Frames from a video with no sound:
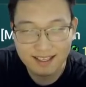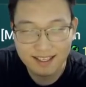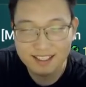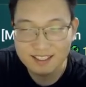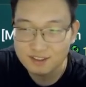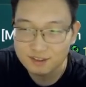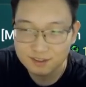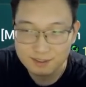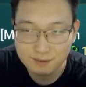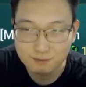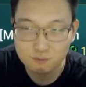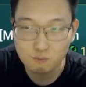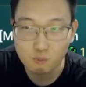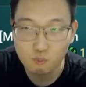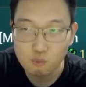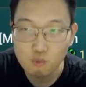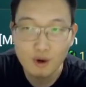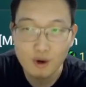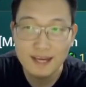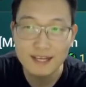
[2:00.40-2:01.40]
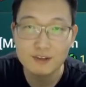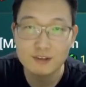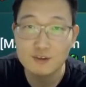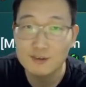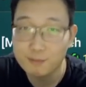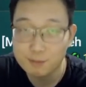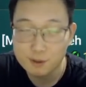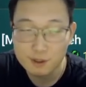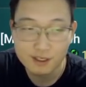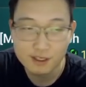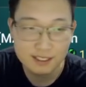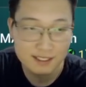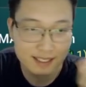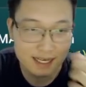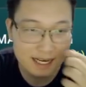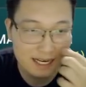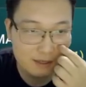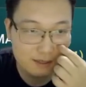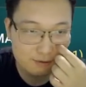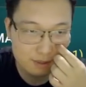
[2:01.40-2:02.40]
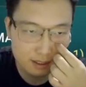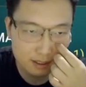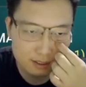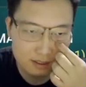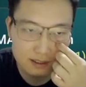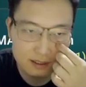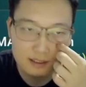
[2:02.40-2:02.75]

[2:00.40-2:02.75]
just way too broken in Hydra.